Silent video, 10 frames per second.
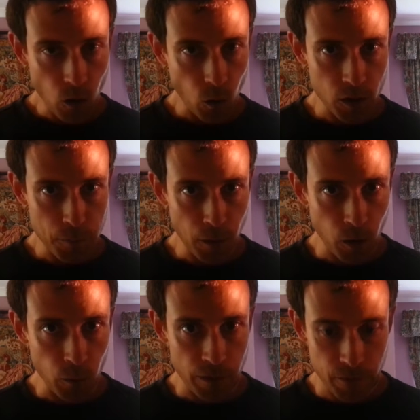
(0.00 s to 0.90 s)
on a
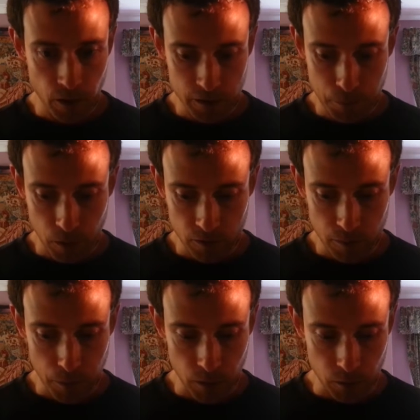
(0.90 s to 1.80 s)
par with first past the
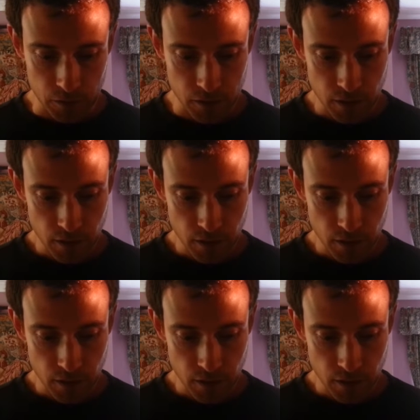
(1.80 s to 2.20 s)
post.